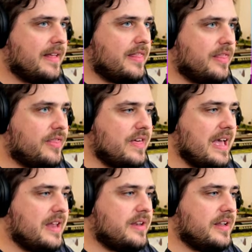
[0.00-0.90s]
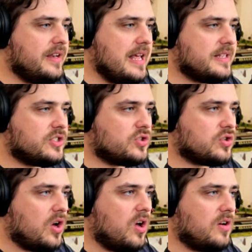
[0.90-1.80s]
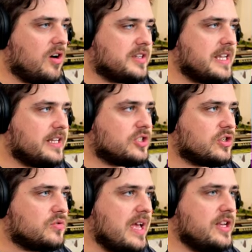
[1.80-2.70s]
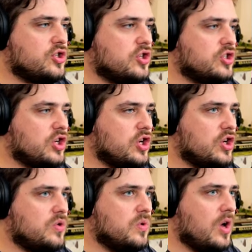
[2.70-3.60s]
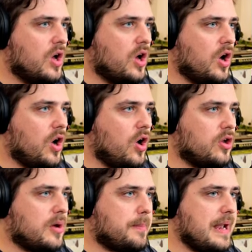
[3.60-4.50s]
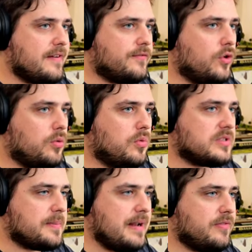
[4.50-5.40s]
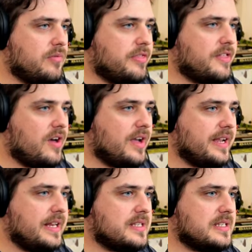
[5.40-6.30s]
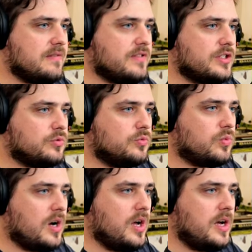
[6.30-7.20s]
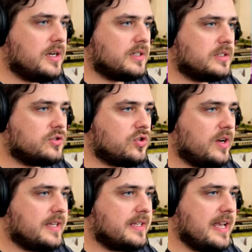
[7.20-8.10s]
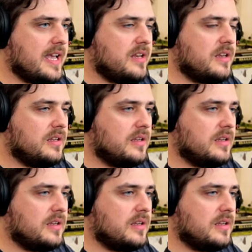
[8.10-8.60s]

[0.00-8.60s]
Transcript: Then let's try... All right, take two. Engine two on platform... was it platform 30? Let's see if this will work. Try again.